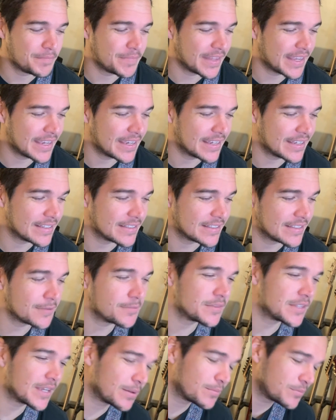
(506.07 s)
And
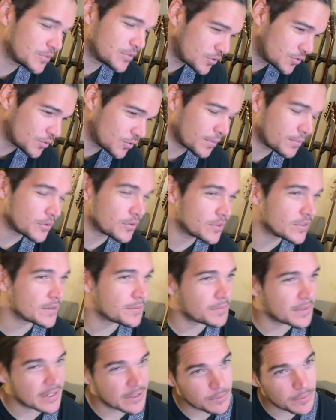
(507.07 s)
sometimes drummers and
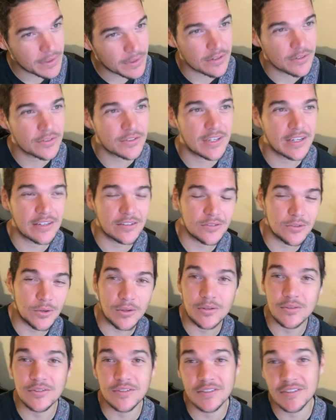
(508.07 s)
bass players take
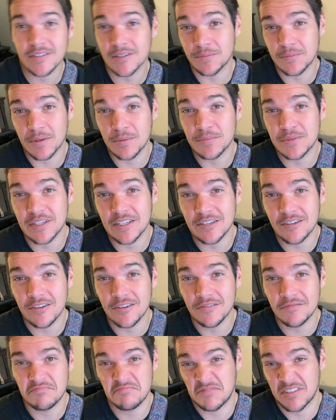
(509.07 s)
solos and sometimes they
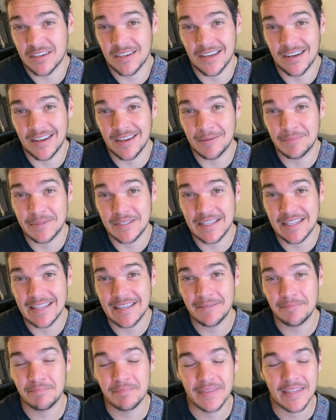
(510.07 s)
don't. It's kind of up to
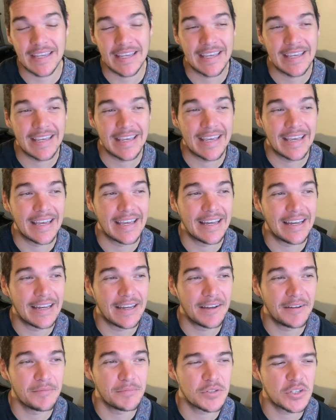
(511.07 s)
them.
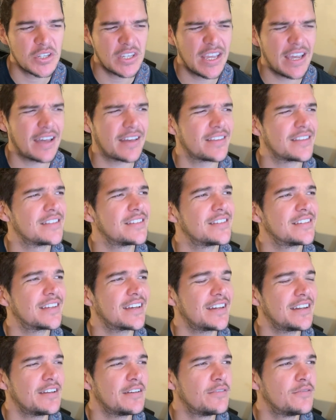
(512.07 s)
So yeah, this has
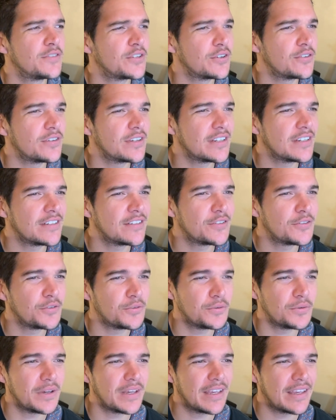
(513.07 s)
kind of turned
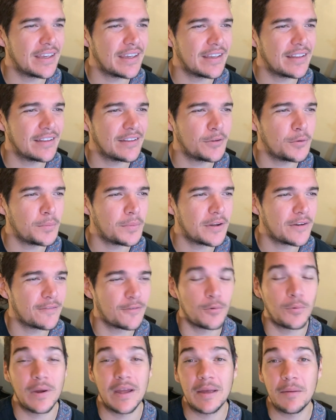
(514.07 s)
into a little bit of a
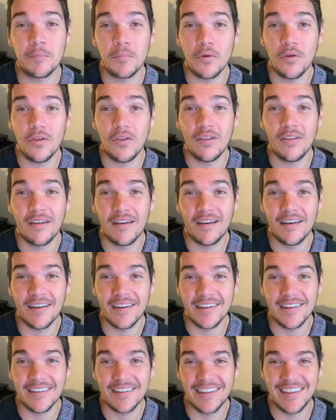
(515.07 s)
ramble
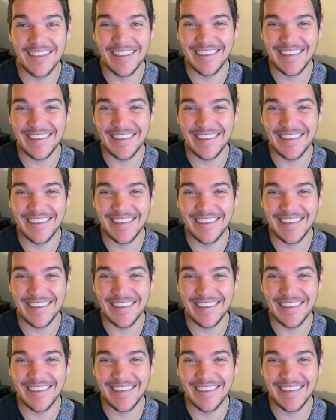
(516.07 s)
on